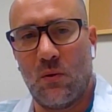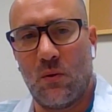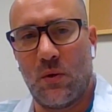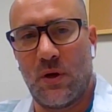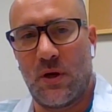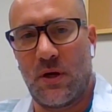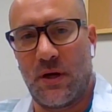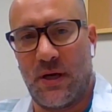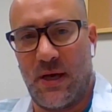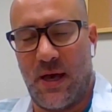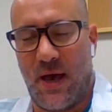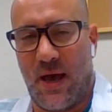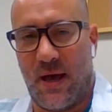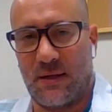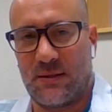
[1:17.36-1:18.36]
where
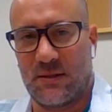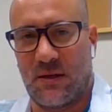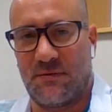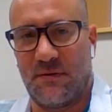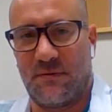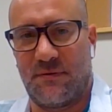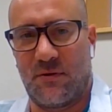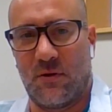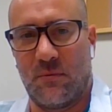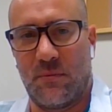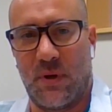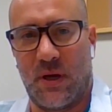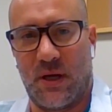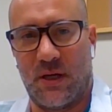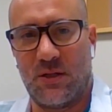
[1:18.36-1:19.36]
he suffered
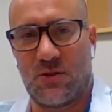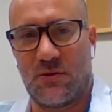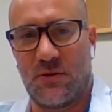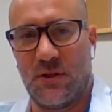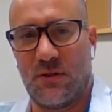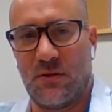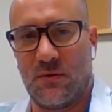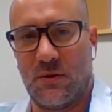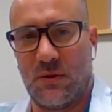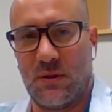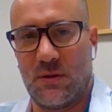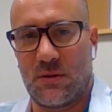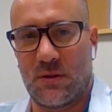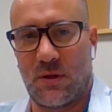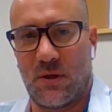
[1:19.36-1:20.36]
from uh, injury
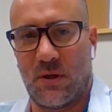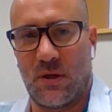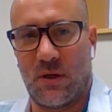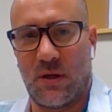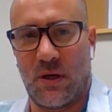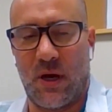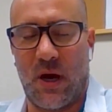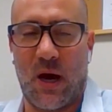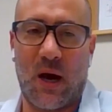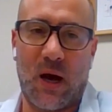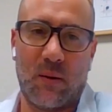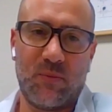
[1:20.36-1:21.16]
to his uh,